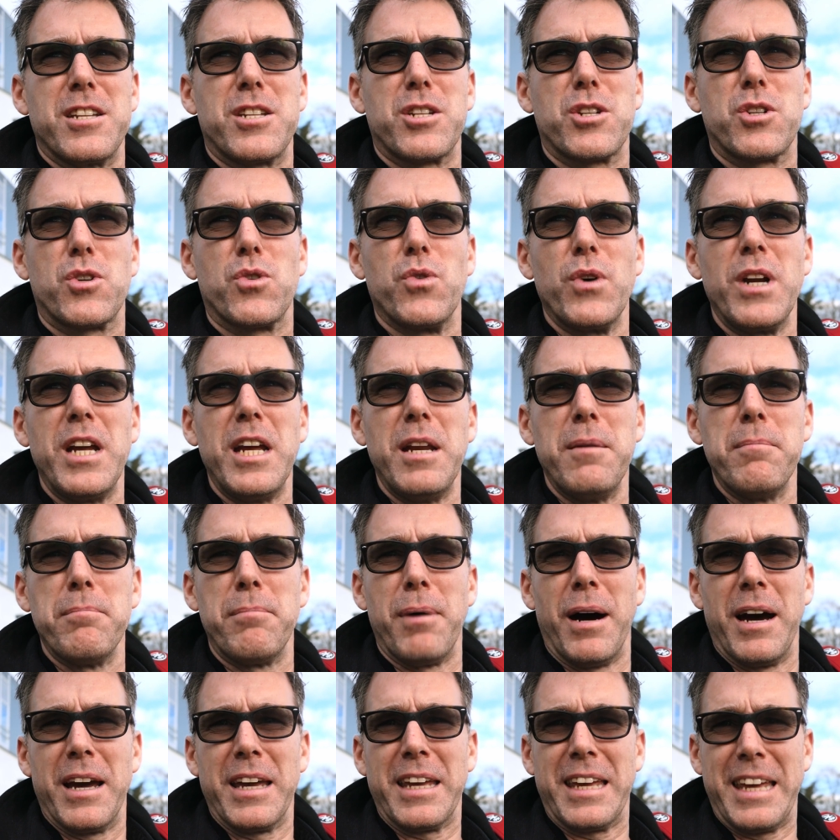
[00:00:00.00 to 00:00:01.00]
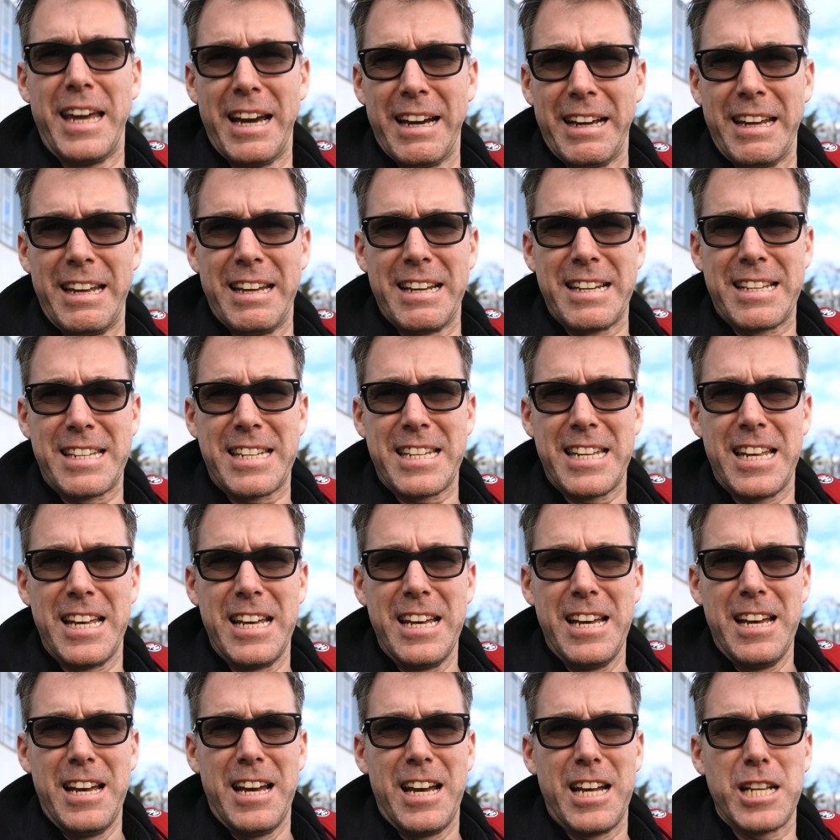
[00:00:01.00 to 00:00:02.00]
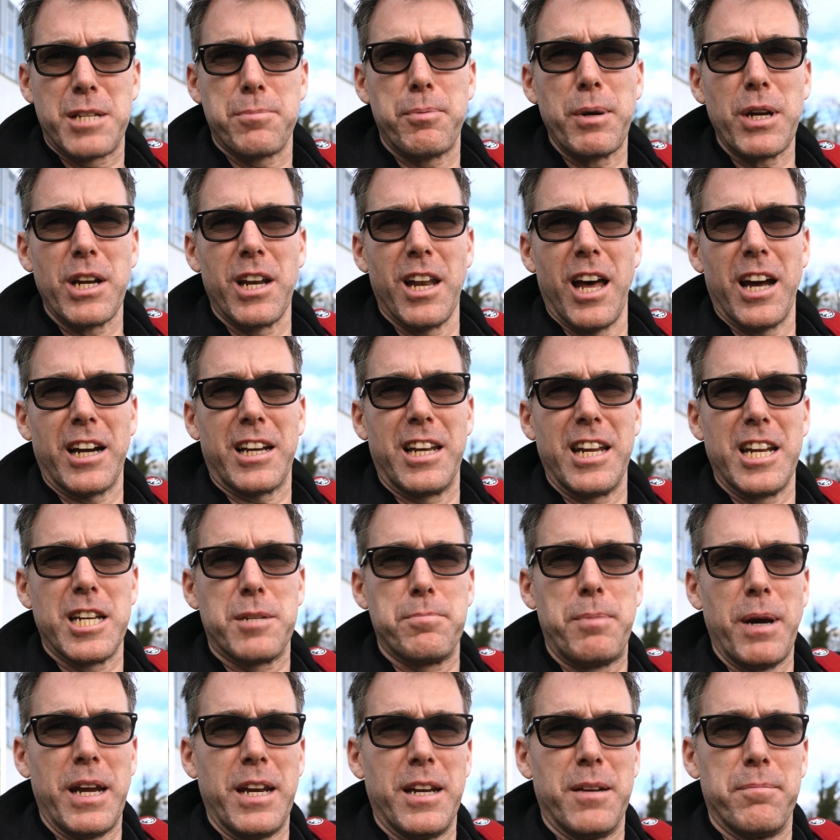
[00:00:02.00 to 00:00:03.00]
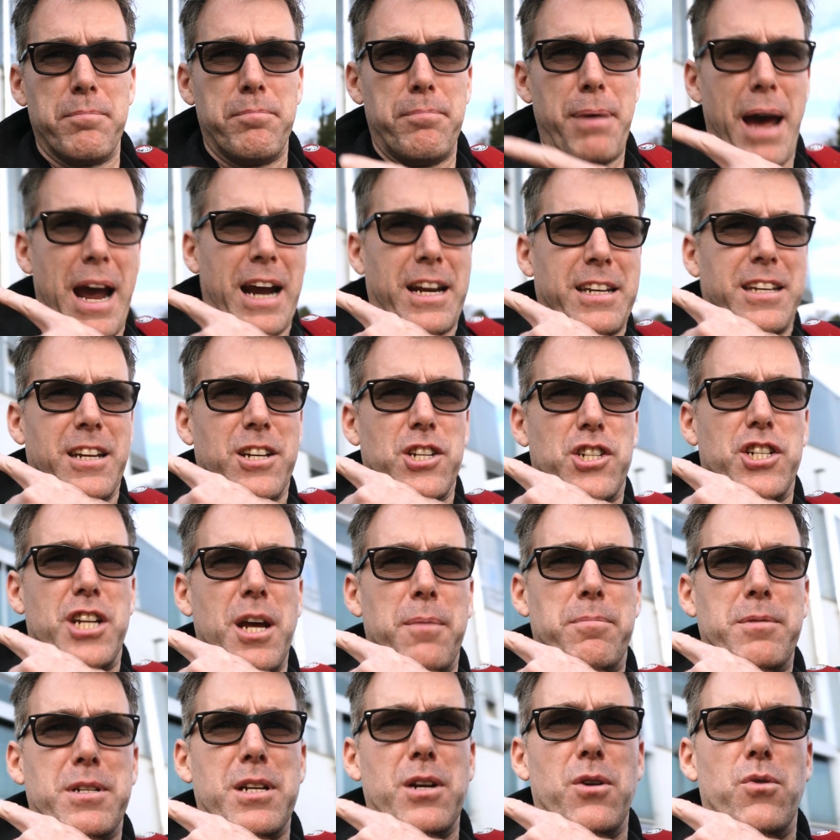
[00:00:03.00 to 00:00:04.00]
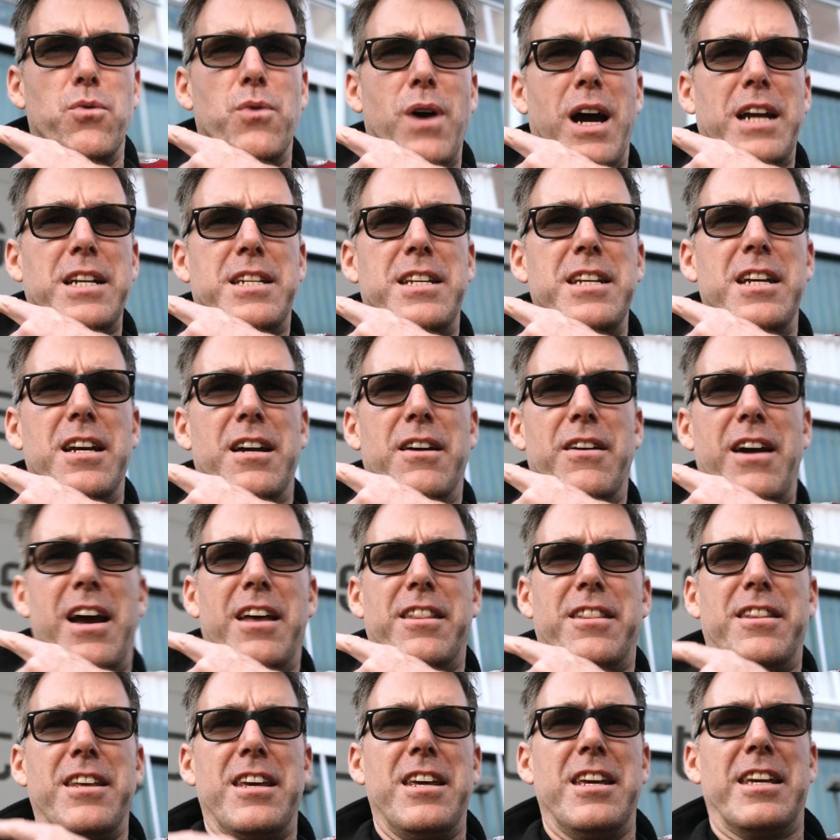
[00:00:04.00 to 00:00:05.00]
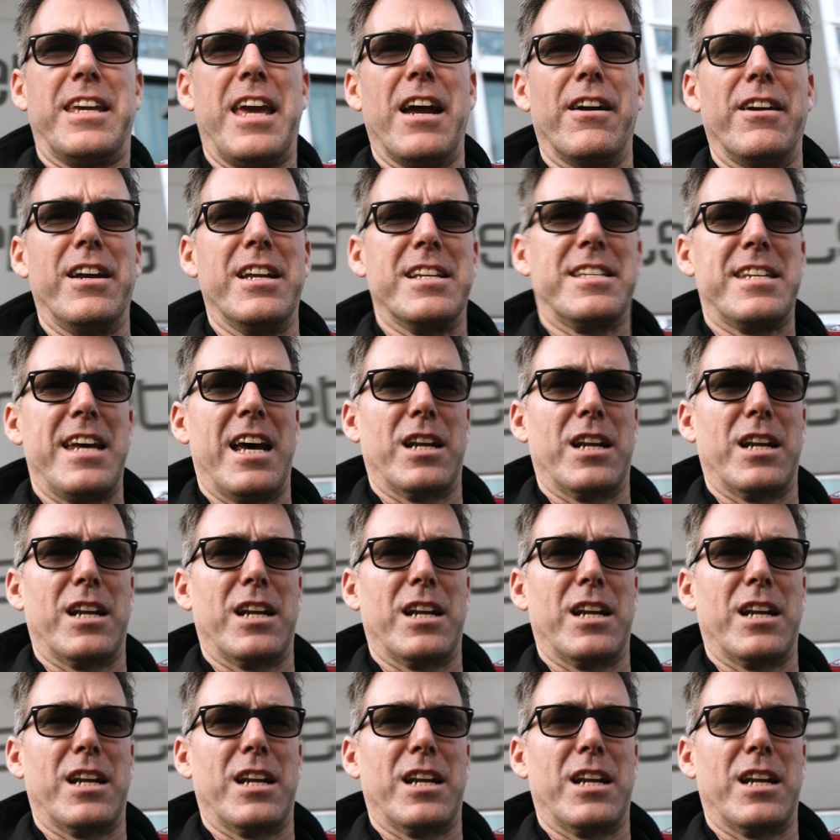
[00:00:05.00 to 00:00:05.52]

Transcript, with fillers: screen by Gerriets, it's pretty likely it's been packed and shipped right here at the Gerriets